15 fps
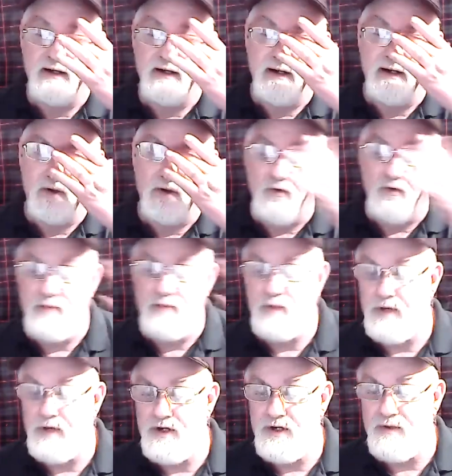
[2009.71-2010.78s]
It'll all be
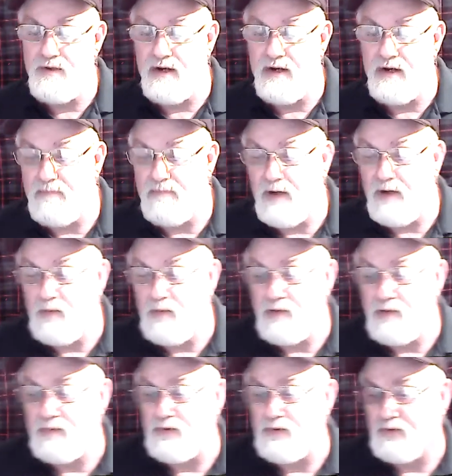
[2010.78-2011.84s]
one unit. My wife
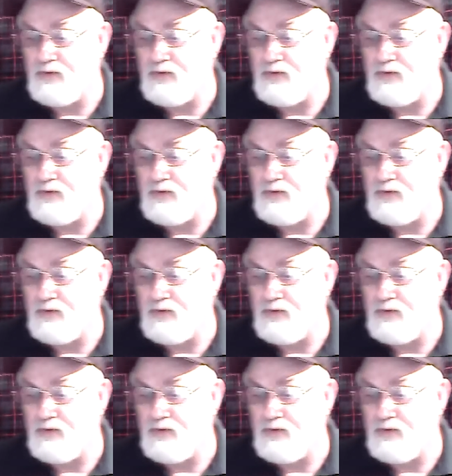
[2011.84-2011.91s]
pulls